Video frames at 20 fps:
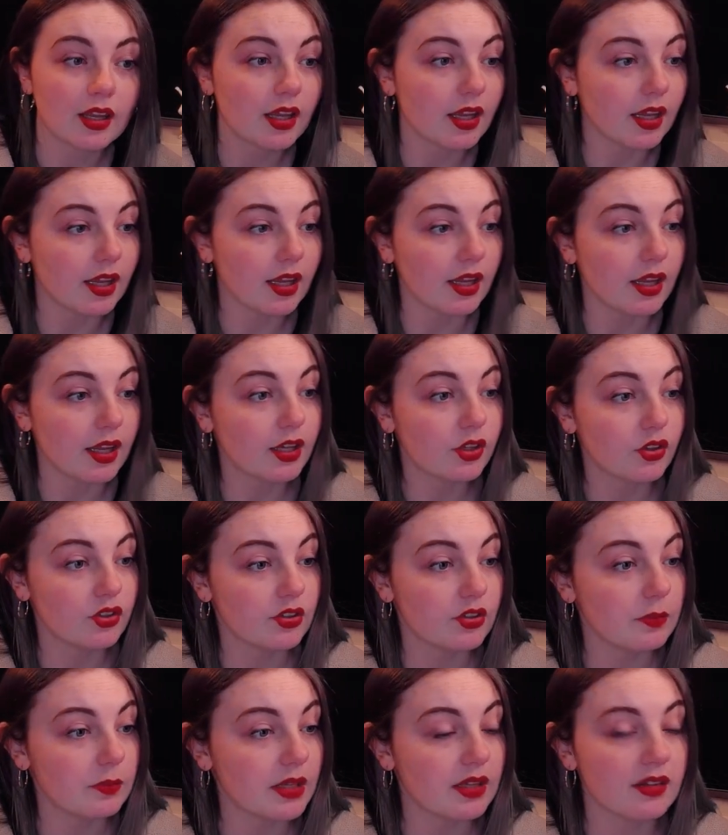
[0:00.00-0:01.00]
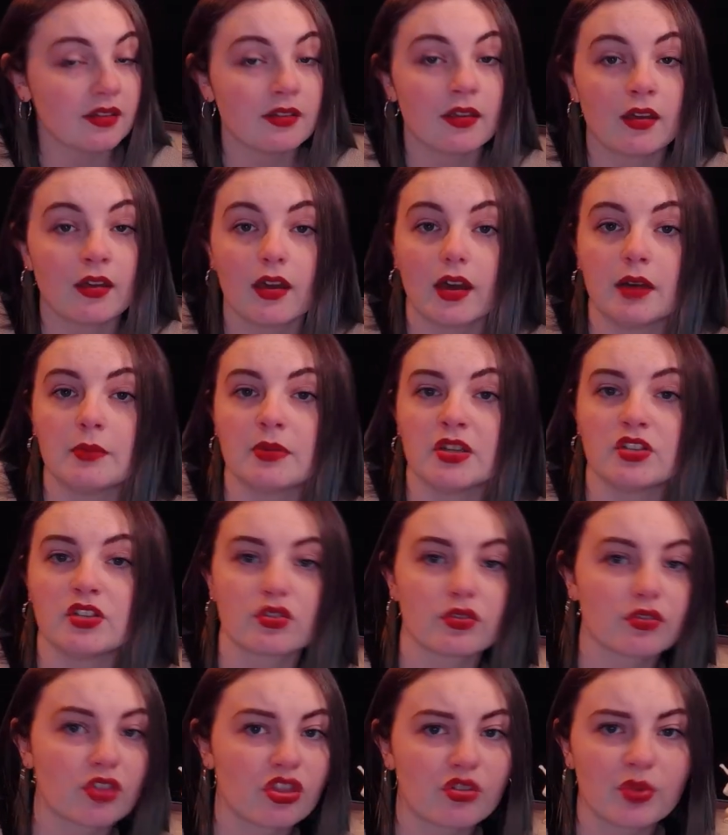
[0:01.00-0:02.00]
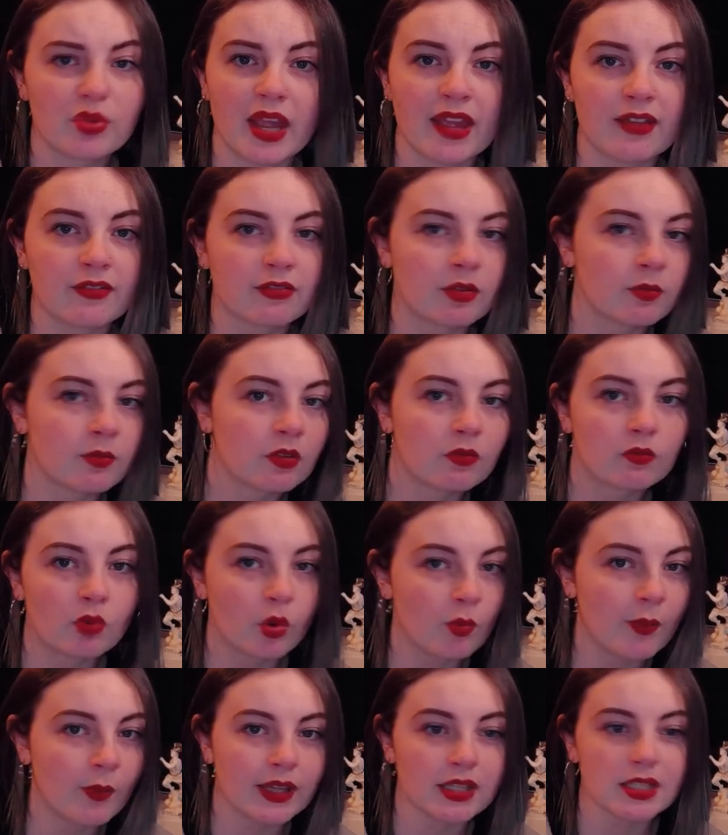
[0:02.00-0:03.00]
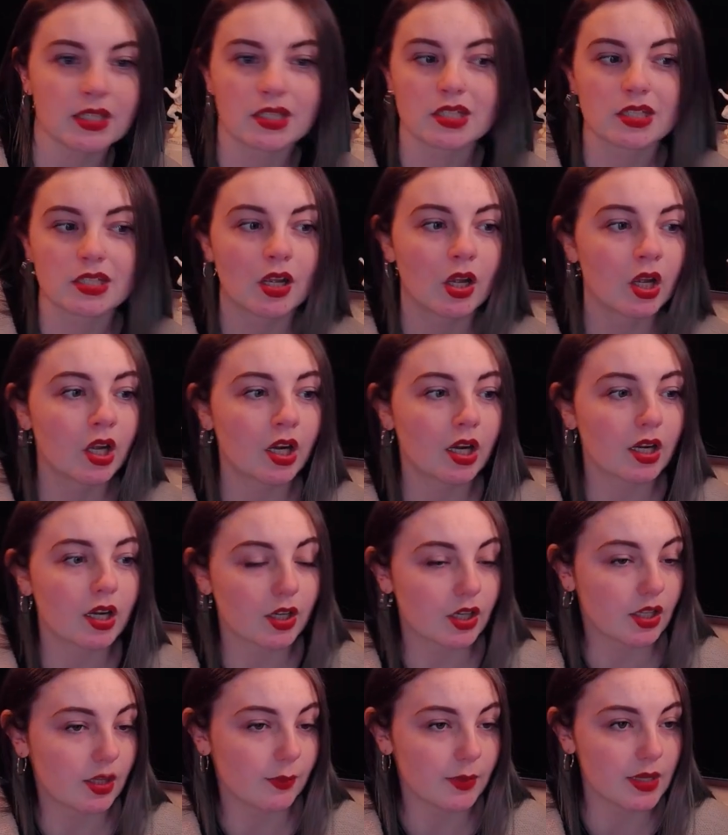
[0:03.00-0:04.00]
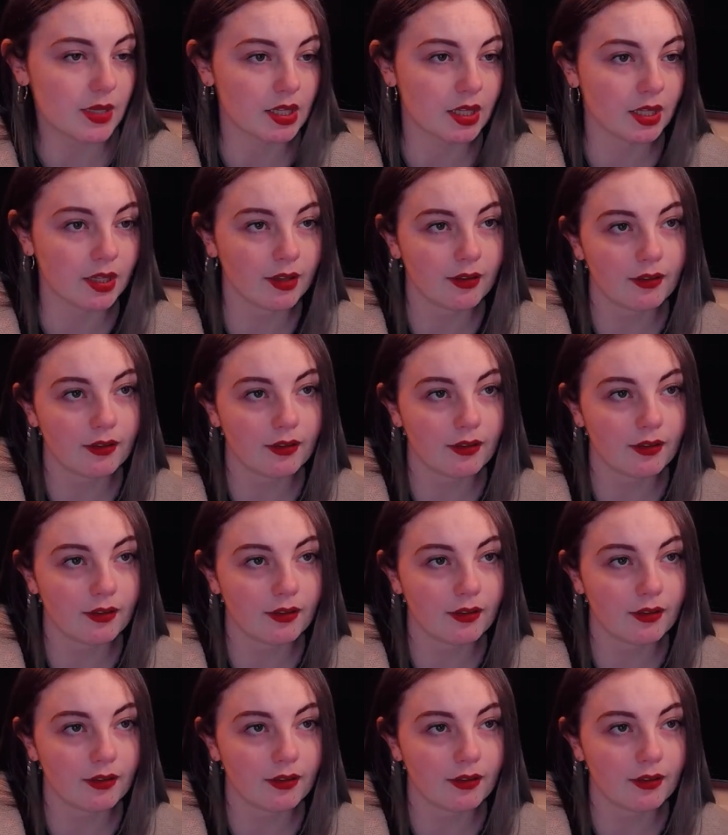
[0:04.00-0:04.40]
It could have been a major threat from the Romans, or it could have been